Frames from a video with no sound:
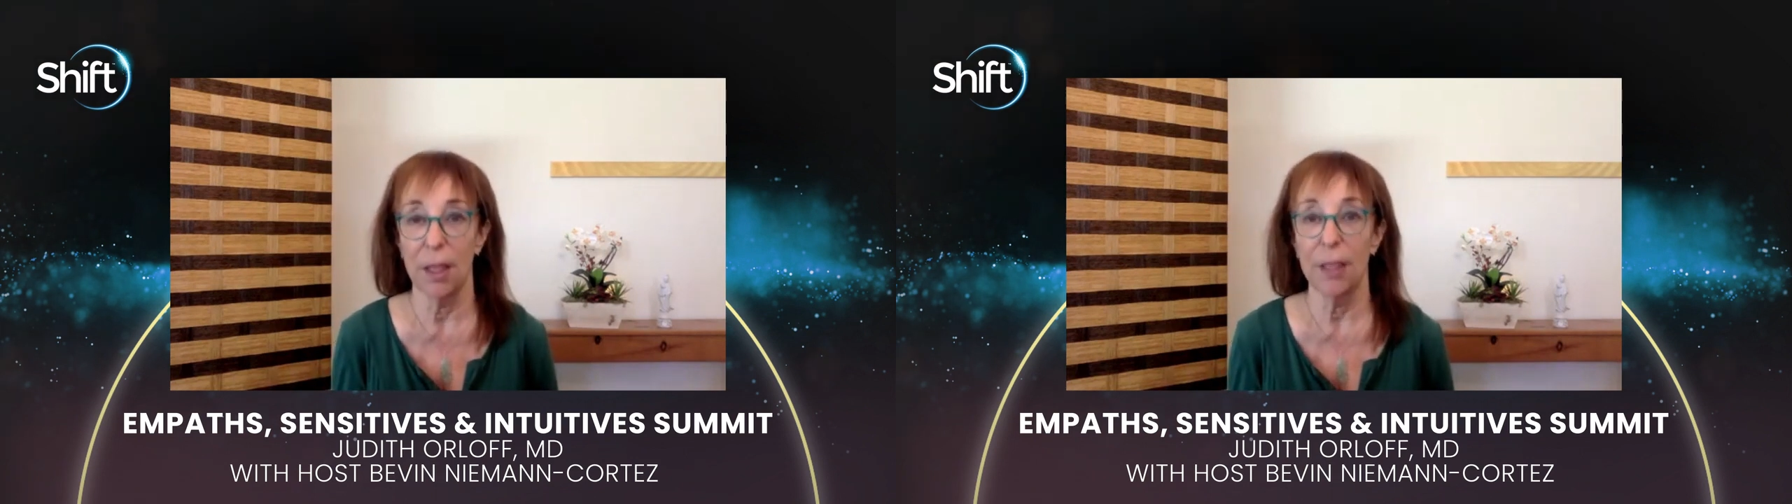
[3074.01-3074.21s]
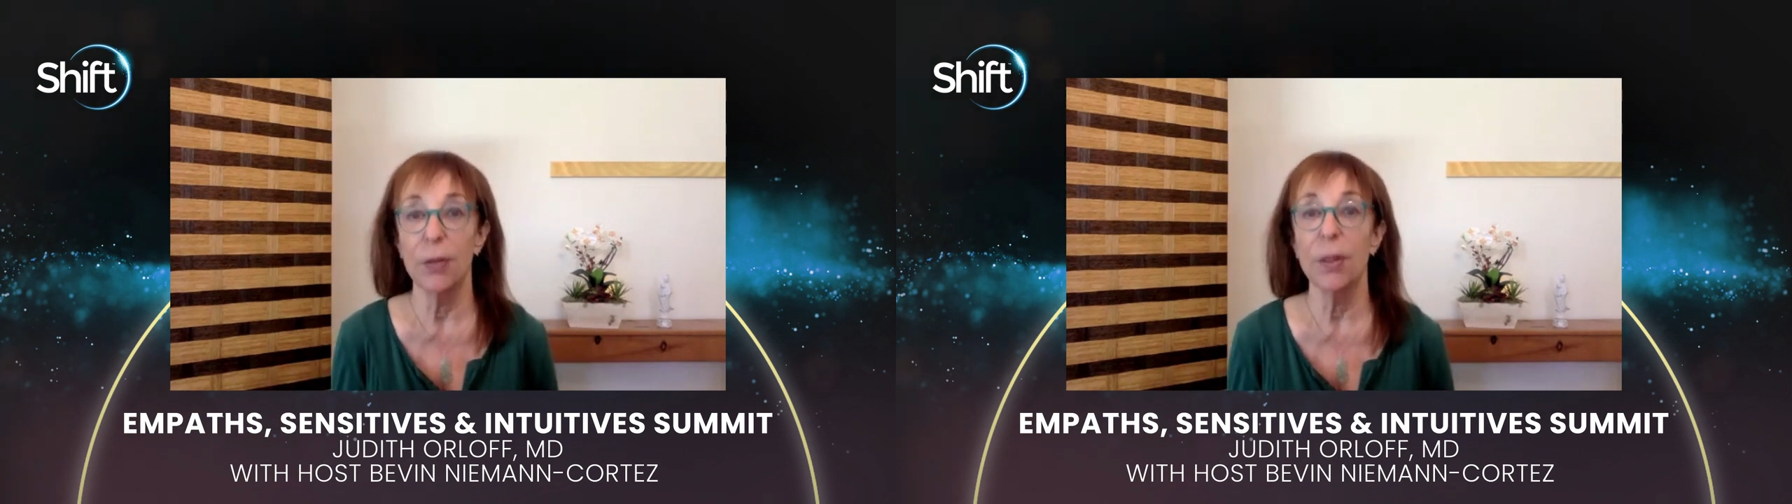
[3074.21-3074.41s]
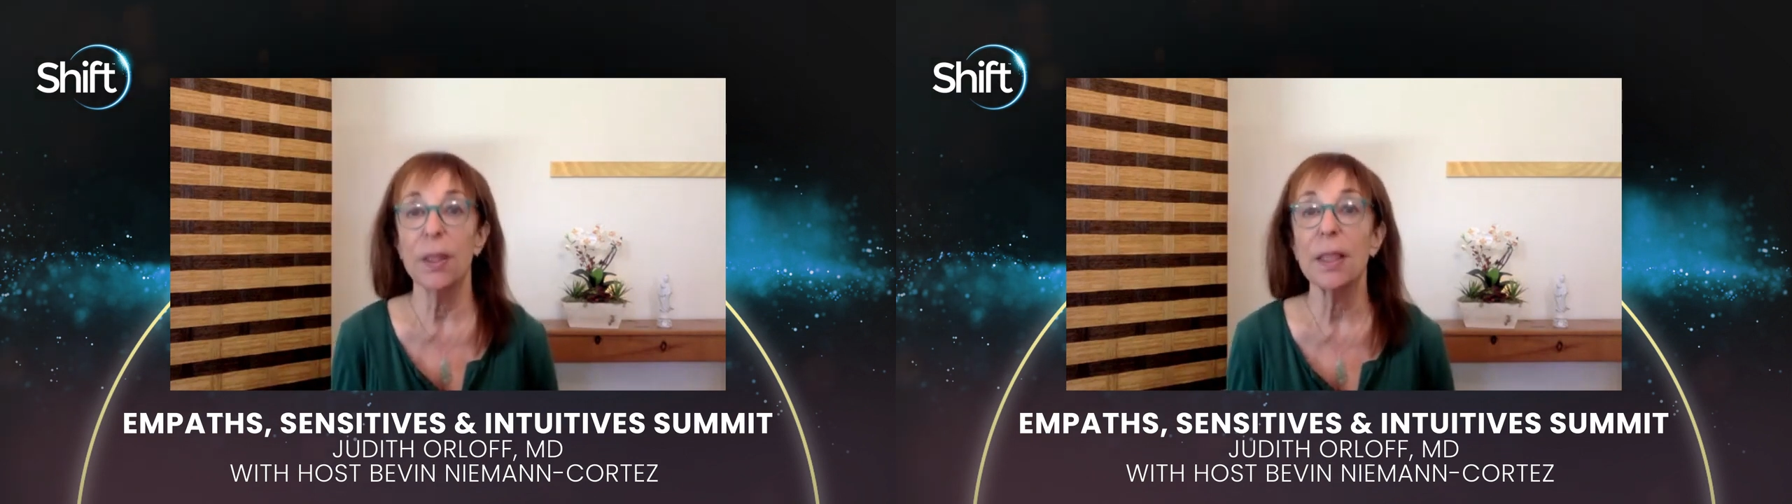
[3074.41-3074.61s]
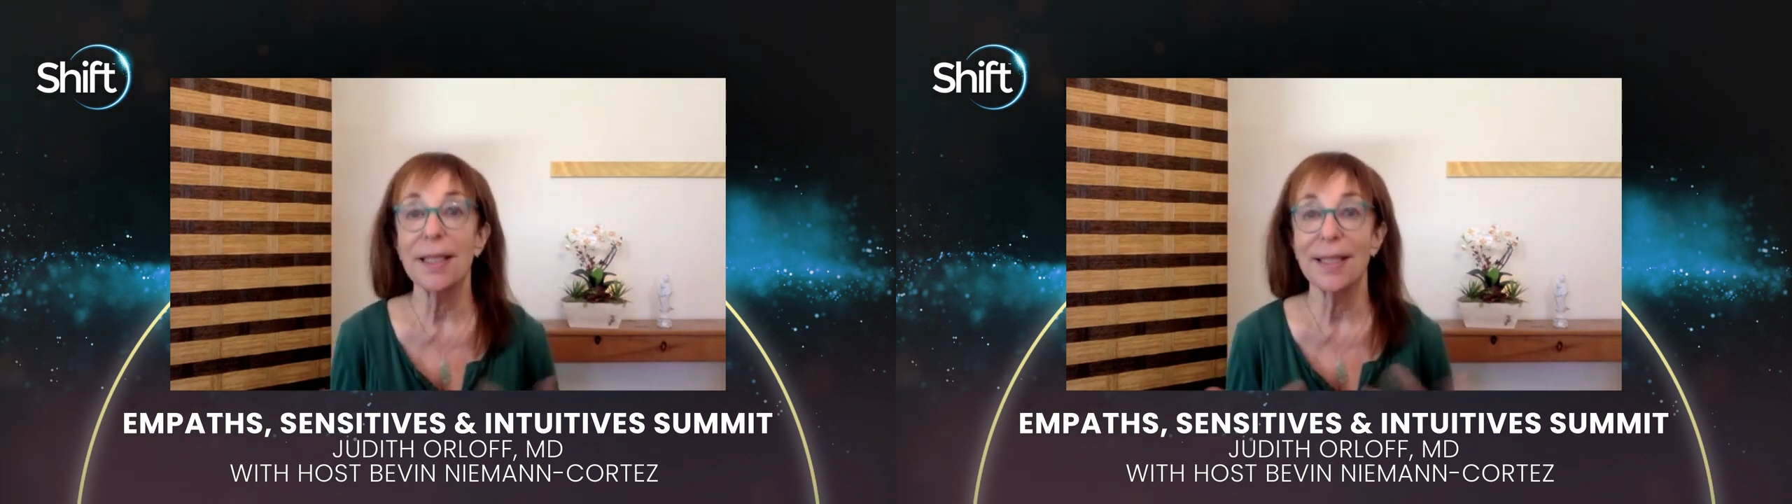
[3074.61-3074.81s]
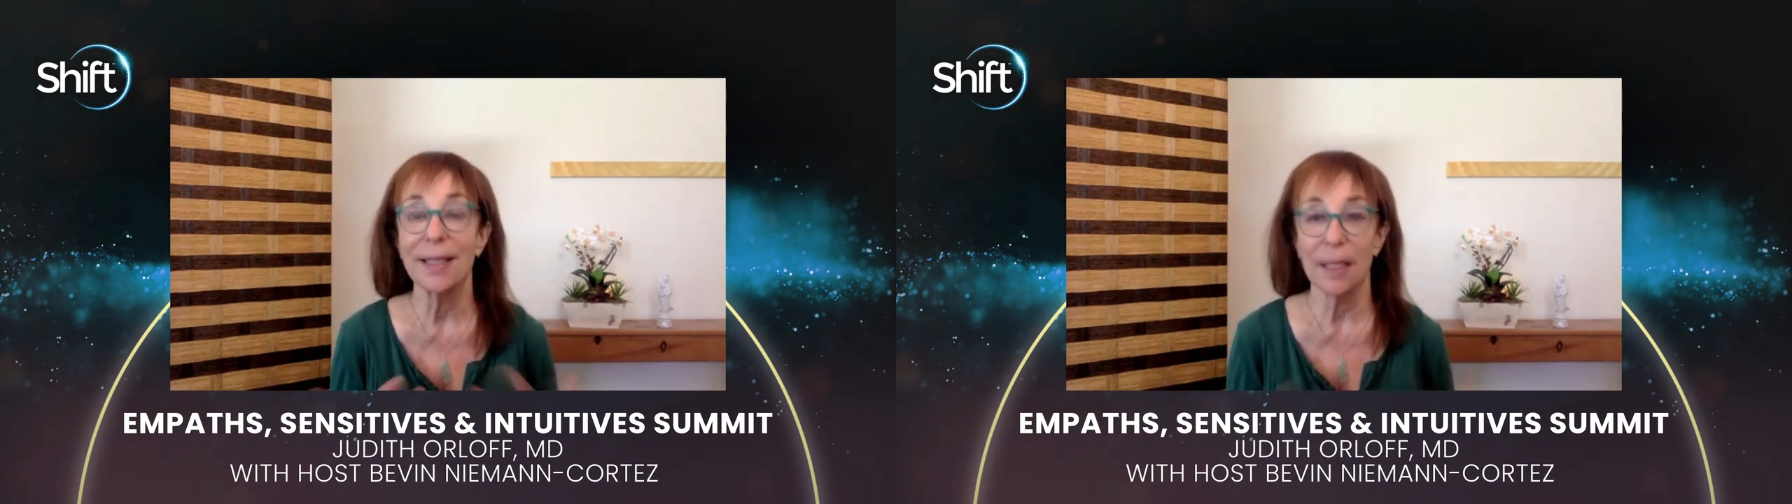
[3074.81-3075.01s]
Unity
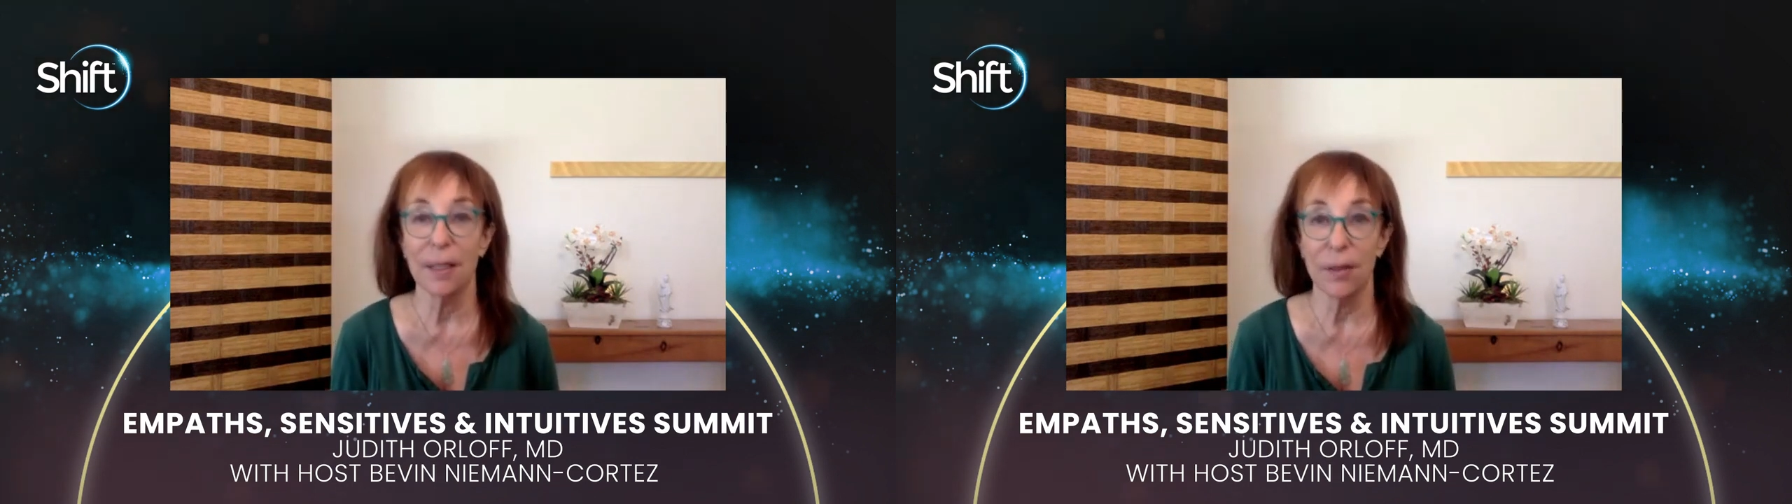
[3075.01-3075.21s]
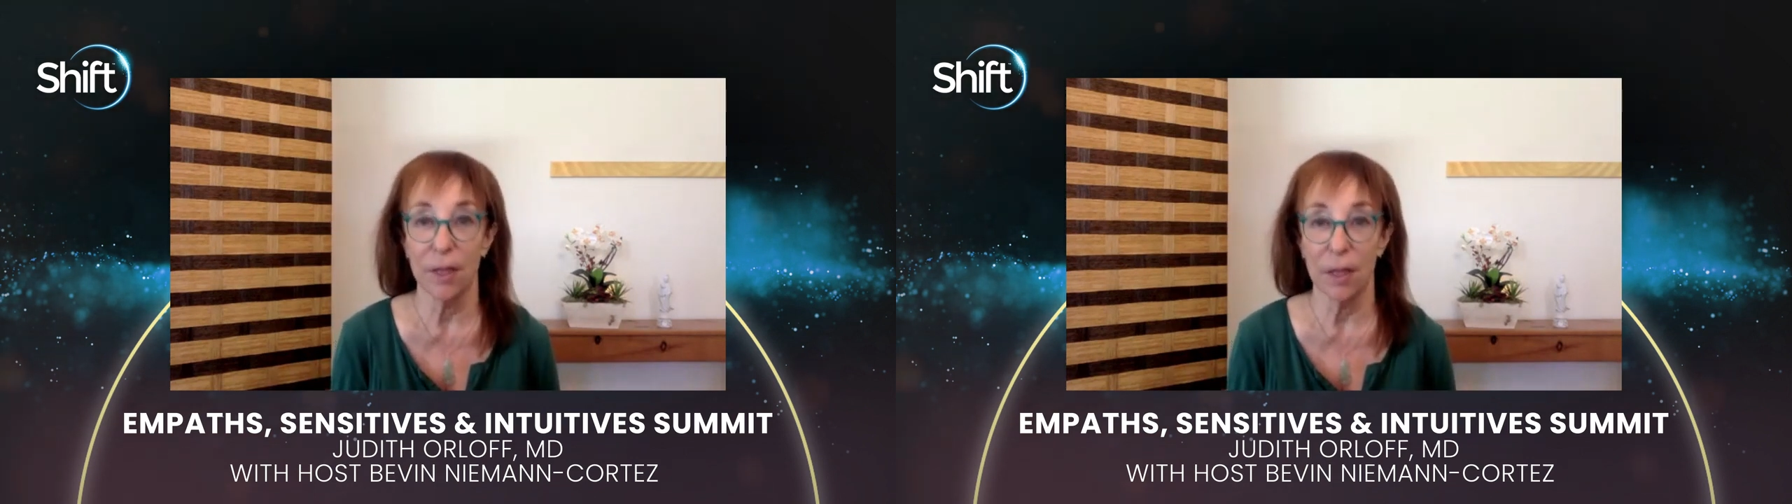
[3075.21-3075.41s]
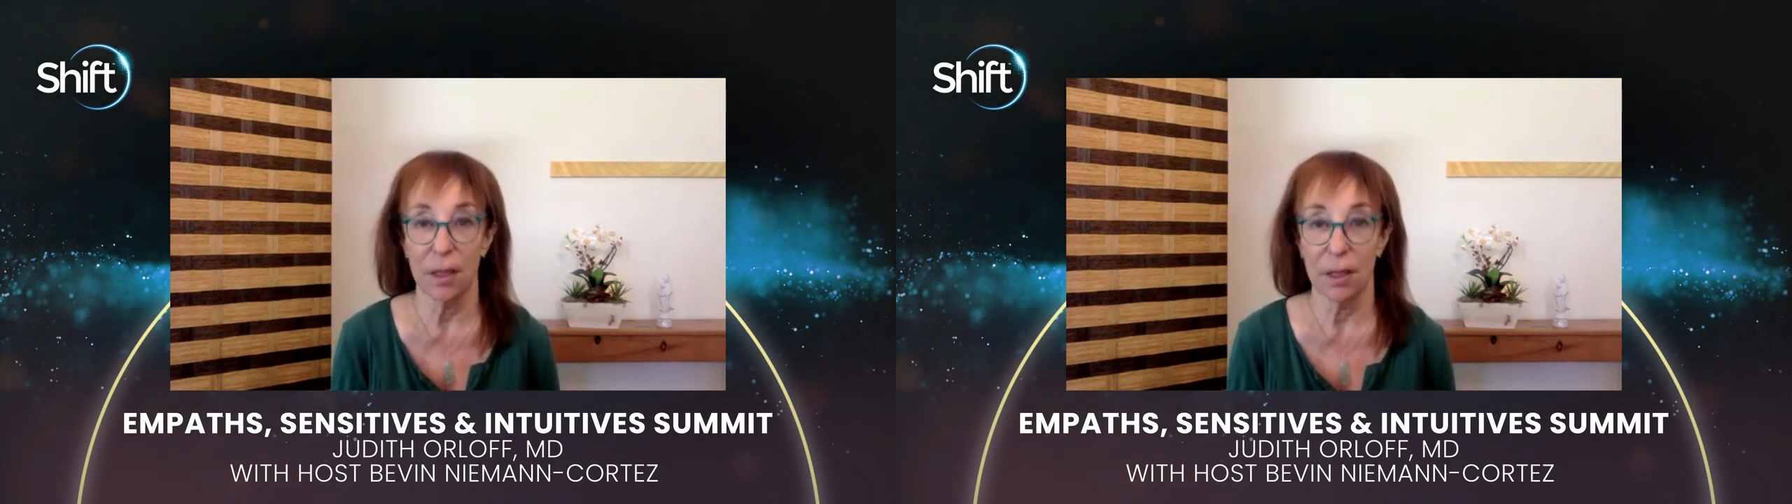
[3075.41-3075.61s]
is healing.